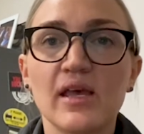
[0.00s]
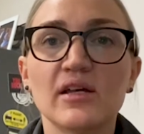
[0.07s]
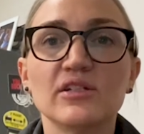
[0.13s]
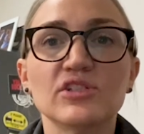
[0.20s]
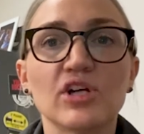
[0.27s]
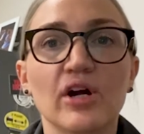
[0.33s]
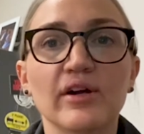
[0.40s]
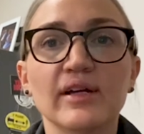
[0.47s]

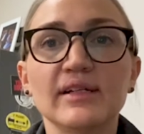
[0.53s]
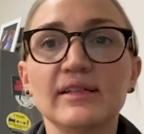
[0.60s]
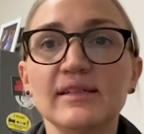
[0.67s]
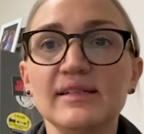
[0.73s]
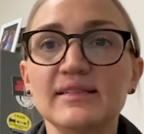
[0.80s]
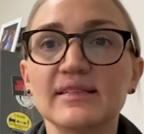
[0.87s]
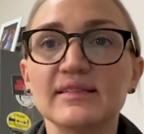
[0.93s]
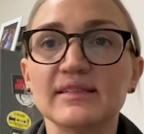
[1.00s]
Tara and
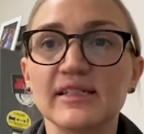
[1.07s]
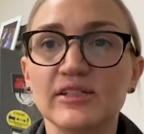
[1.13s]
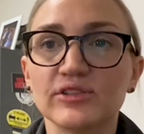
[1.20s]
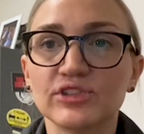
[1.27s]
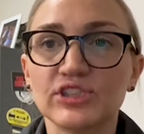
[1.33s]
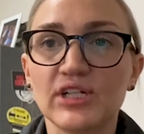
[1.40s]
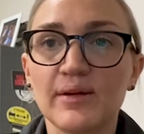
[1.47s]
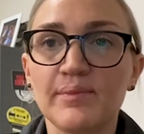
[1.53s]
Elise's
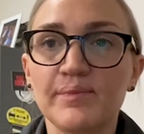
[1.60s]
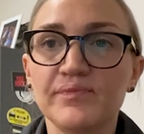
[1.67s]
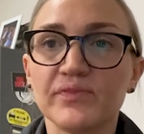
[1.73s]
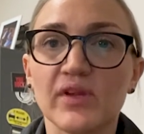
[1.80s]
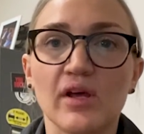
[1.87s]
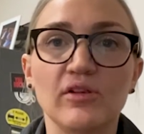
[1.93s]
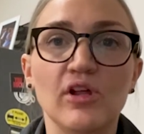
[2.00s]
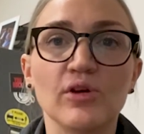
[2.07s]
leadership,
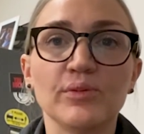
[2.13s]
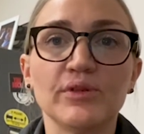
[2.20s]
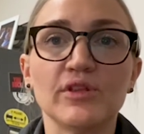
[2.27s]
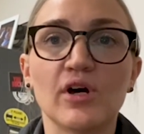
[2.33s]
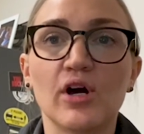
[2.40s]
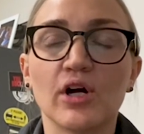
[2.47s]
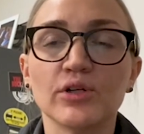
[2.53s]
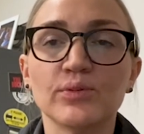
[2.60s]
along with
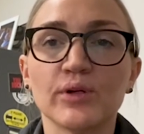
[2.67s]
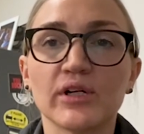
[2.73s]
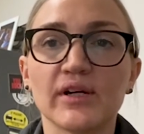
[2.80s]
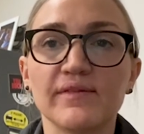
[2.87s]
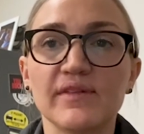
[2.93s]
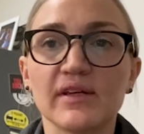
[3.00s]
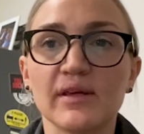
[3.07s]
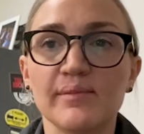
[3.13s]
the hard work
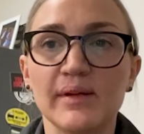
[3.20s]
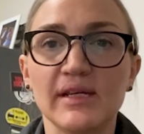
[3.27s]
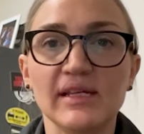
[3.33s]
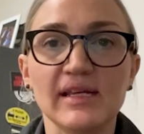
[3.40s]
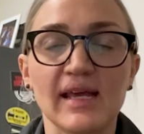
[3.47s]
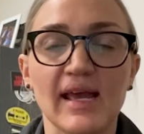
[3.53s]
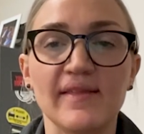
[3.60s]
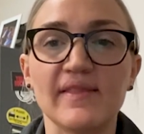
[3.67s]
of the
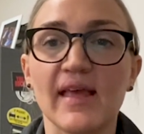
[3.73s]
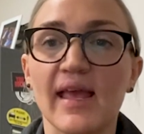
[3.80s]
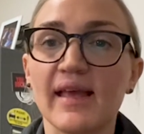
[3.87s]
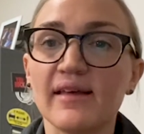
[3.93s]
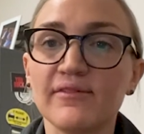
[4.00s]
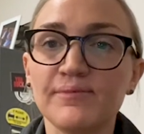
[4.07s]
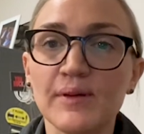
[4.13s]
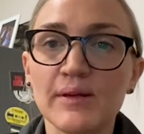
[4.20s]
committee and the
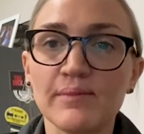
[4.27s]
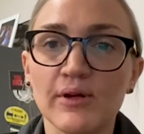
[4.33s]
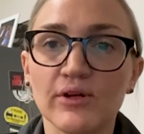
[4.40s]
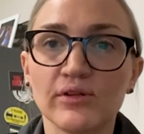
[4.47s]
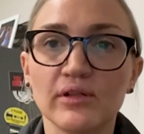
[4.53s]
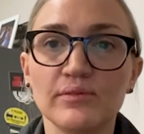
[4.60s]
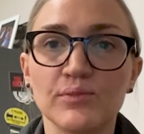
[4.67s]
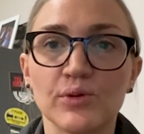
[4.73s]
AFP
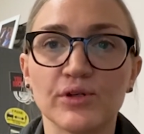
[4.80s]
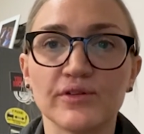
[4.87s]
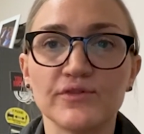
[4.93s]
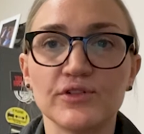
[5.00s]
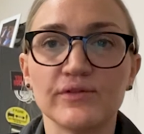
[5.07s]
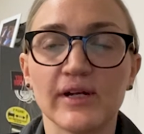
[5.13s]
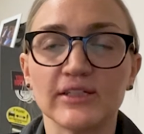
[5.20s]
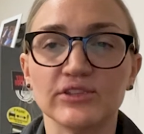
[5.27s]
Maryland Board of
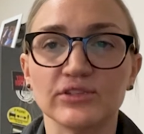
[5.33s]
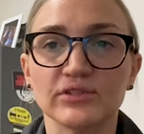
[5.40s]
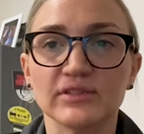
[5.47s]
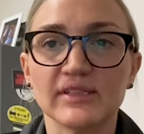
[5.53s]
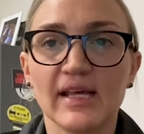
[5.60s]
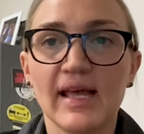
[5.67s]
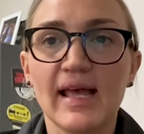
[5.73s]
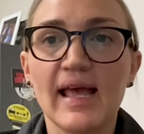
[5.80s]
Directors,
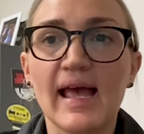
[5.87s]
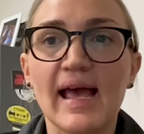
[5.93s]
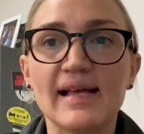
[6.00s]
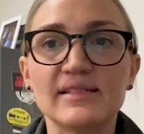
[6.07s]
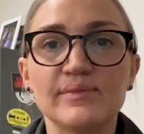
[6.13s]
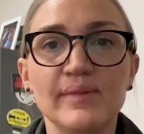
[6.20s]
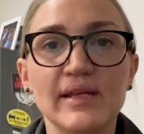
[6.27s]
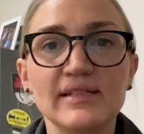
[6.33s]

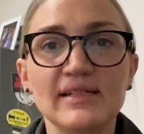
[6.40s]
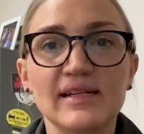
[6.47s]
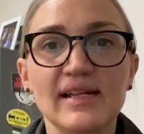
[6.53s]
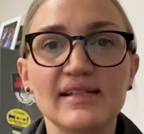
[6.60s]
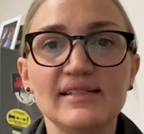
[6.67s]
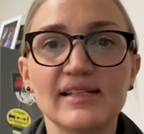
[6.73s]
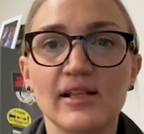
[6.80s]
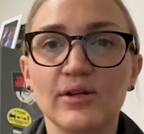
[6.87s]
has made
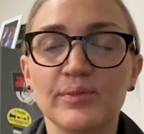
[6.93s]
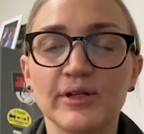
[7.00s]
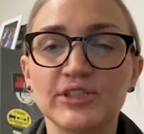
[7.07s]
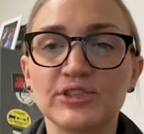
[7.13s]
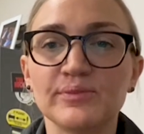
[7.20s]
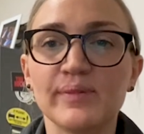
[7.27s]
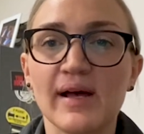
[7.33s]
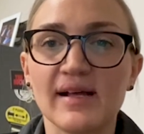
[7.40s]
today's
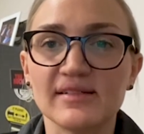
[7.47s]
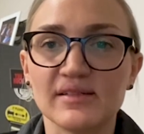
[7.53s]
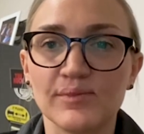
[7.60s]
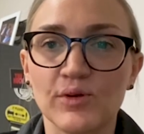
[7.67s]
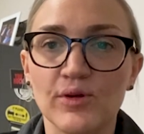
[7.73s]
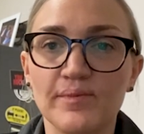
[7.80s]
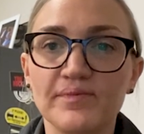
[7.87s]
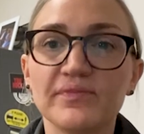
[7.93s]
celebration
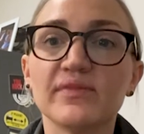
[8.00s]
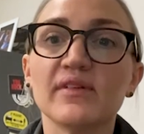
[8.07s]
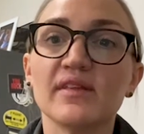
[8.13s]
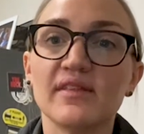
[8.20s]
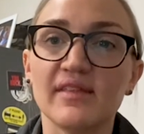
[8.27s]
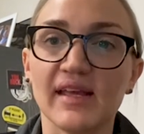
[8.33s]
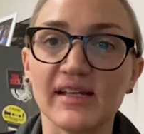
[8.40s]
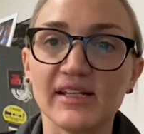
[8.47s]
possible.
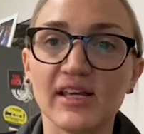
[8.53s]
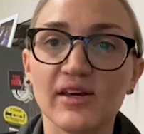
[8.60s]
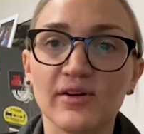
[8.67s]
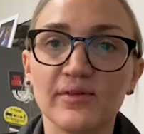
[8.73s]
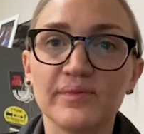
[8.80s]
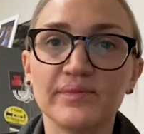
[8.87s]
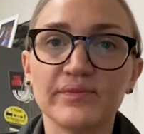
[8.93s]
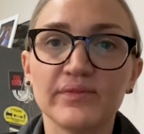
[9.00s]
Thank you.